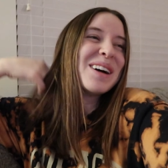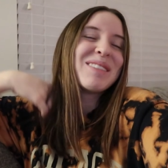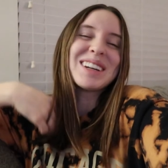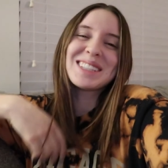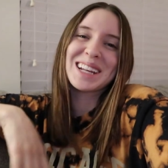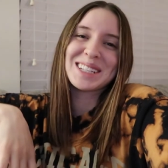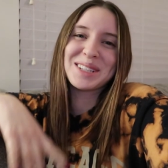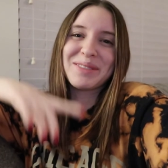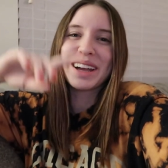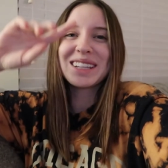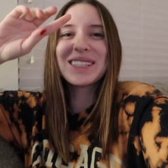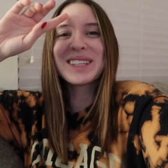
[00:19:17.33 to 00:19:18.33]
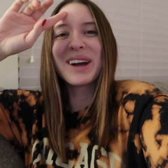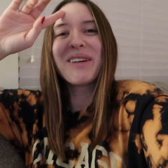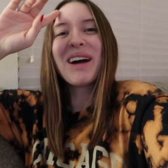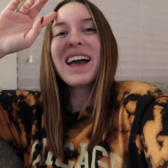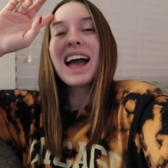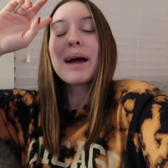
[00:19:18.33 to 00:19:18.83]
but it's not too bad.
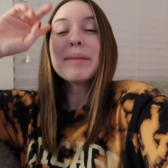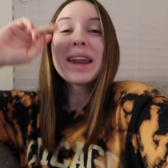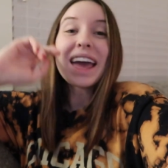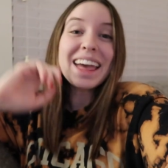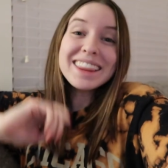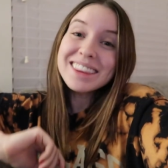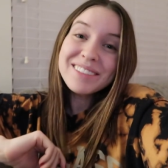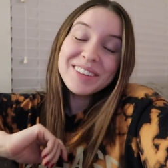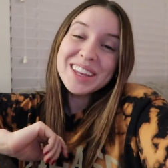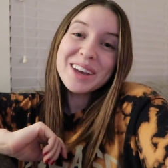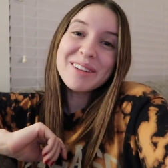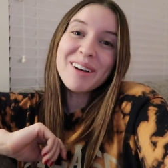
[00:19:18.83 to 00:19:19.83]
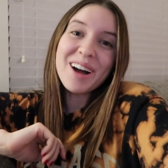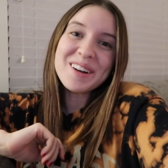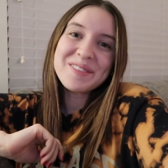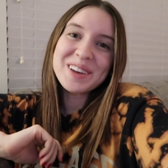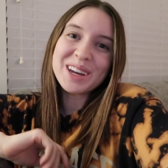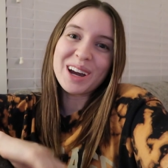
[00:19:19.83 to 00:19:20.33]
So I'm gonna end the video
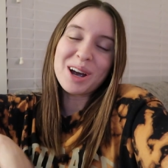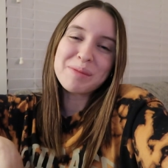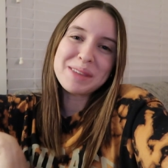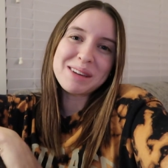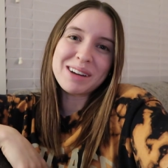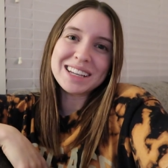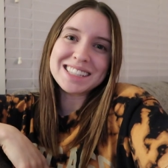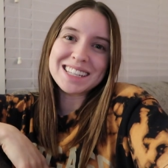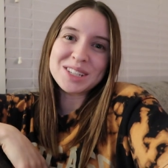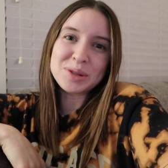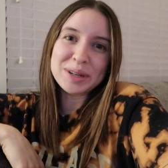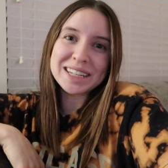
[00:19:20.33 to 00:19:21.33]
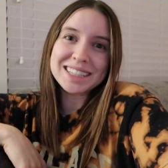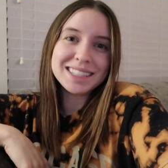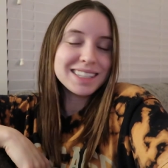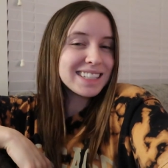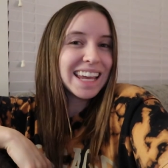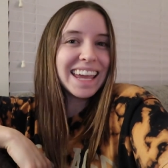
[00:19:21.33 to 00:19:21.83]
off here. I hope that you guys enjoyed it
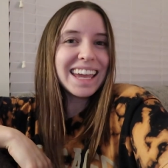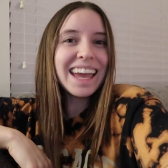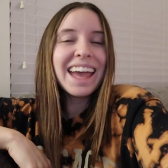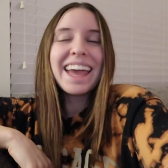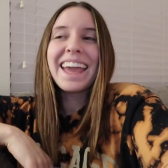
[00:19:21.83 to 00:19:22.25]
today.